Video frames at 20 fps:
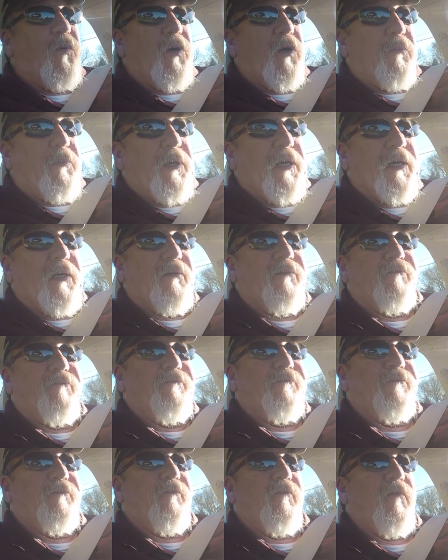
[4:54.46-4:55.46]
will be,
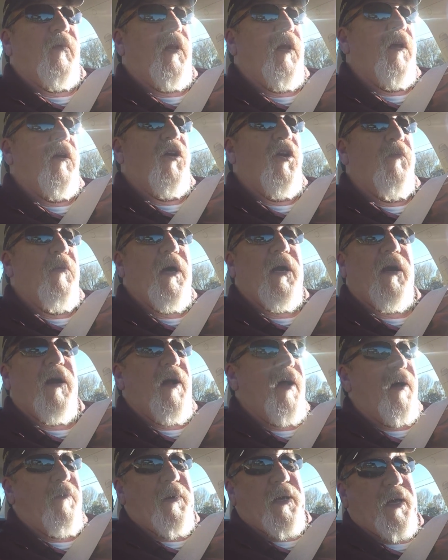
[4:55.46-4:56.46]
no matter
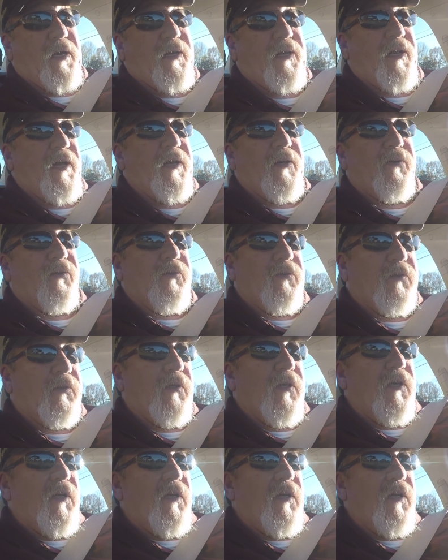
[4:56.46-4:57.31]
how bad it handles.